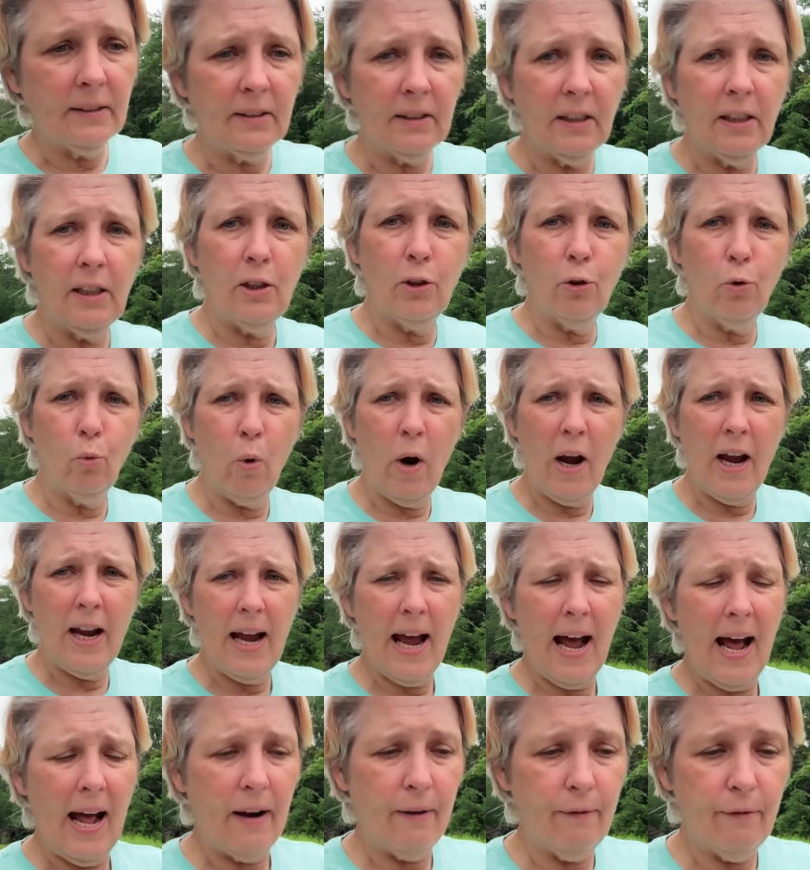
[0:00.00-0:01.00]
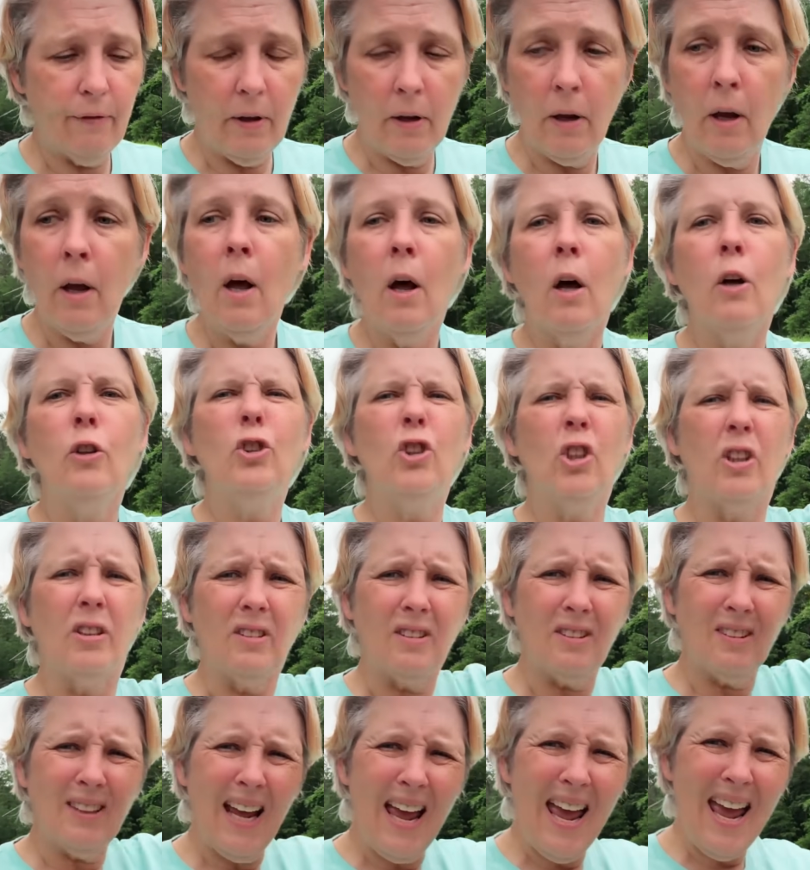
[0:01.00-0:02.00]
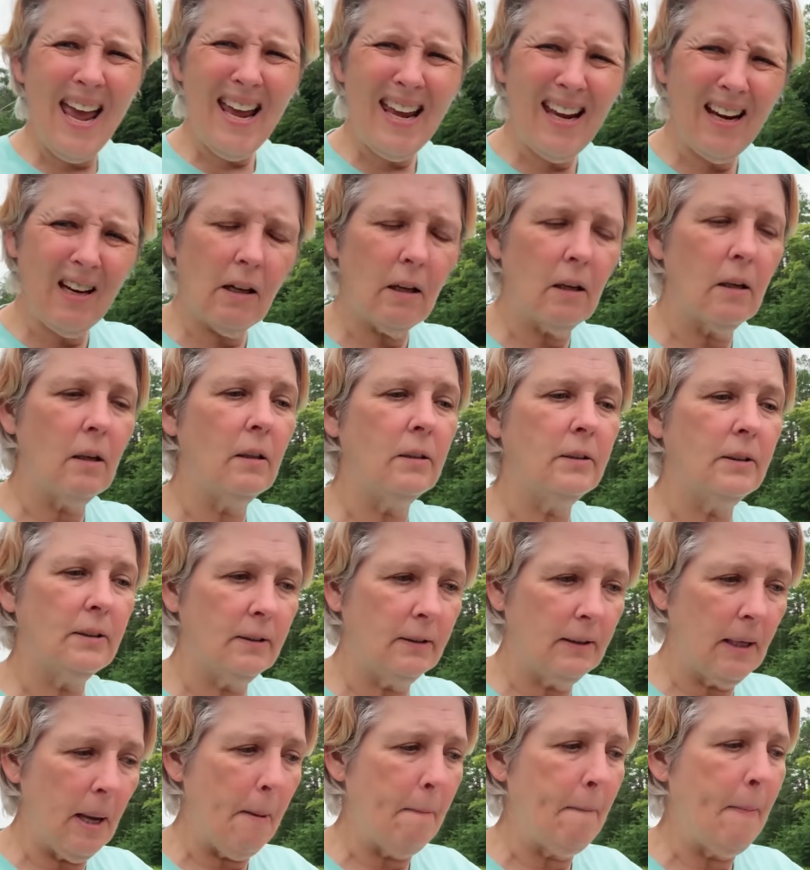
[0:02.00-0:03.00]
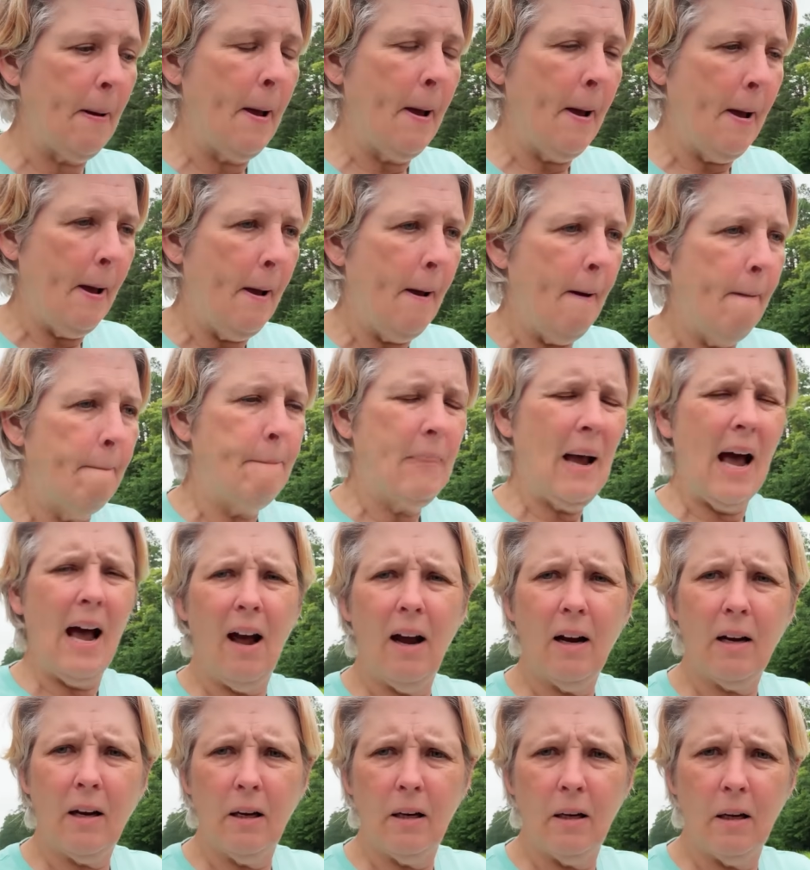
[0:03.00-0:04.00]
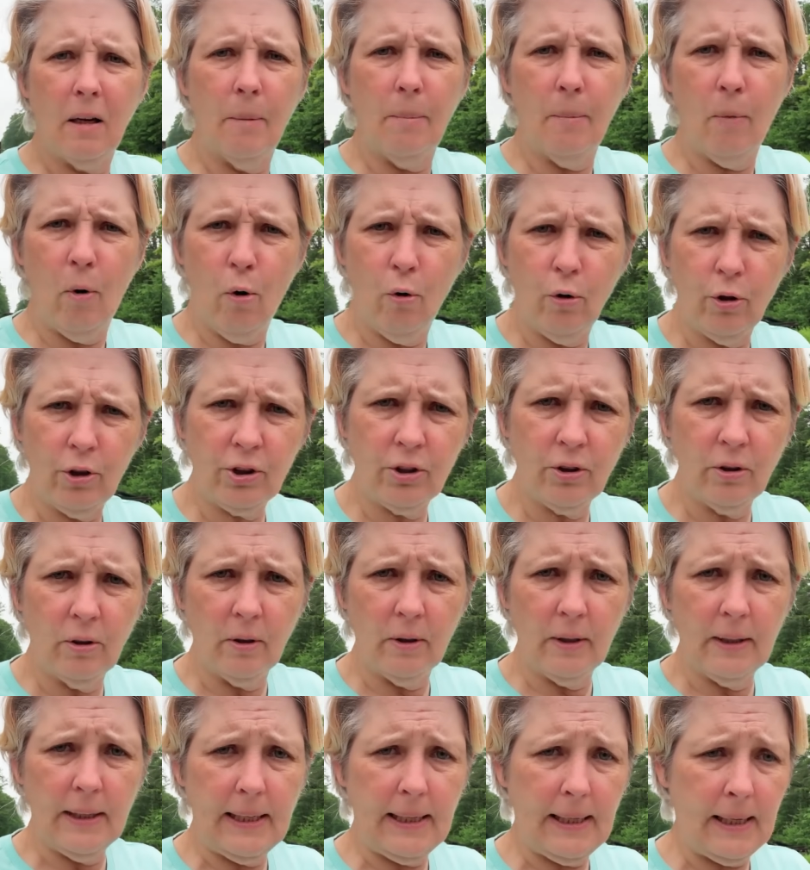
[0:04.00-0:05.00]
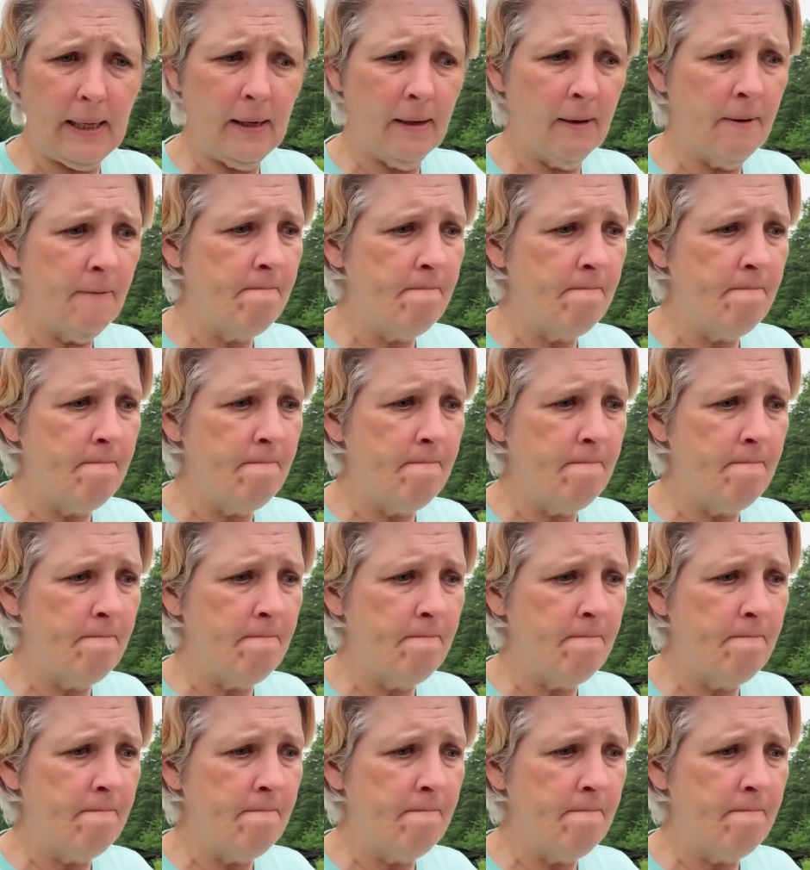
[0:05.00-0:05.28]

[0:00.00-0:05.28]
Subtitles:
see your way out of it, just take a step back emotionally.